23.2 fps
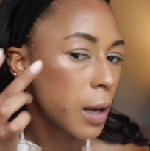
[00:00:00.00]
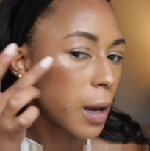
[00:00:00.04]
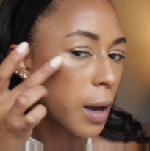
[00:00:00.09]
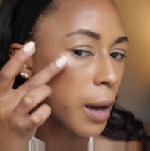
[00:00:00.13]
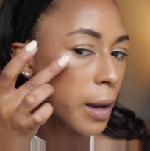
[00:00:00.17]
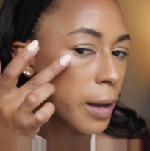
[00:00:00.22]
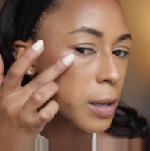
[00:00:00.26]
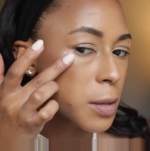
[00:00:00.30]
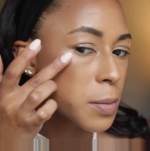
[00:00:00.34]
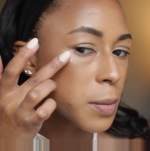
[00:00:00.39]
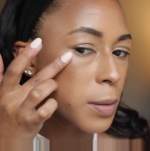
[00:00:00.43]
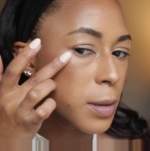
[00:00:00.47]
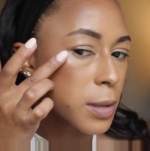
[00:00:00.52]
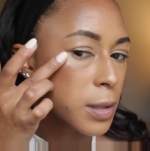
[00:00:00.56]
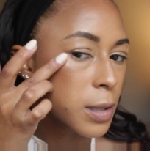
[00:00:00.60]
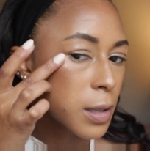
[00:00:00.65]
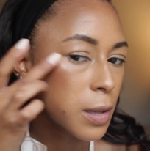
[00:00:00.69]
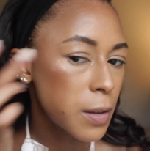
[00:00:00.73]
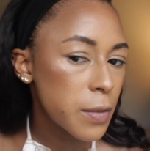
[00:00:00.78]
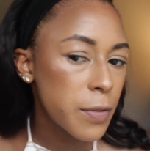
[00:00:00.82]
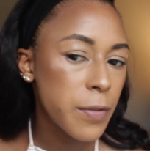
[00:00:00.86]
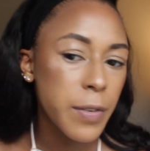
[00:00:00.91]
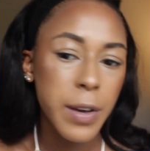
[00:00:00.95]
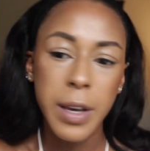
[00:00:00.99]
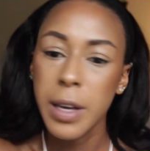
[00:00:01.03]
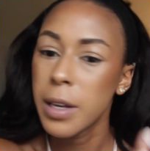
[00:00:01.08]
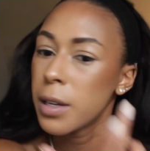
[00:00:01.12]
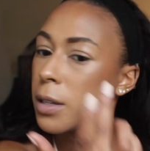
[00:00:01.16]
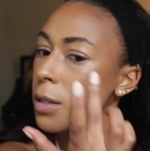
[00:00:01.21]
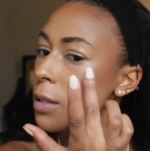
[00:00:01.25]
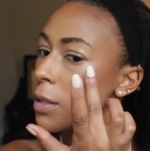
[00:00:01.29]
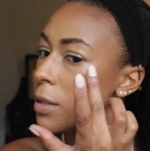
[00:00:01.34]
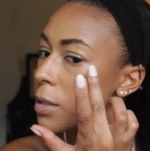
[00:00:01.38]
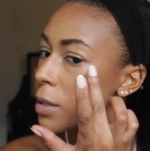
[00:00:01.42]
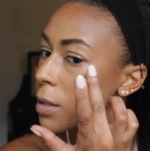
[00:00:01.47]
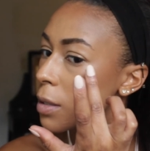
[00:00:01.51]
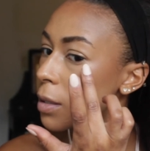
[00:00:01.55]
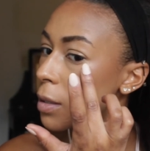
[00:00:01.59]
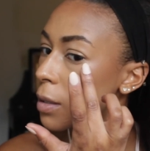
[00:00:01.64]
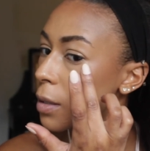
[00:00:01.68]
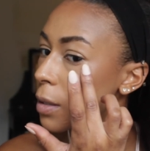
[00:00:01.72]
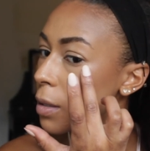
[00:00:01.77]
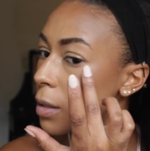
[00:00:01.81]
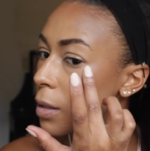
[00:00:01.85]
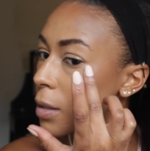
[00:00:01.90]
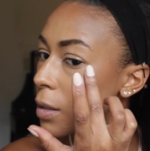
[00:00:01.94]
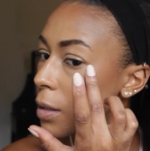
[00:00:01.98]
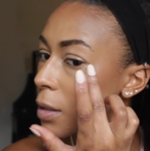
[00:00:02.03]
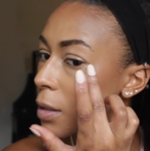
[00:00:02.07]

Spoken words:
the highest points of the face.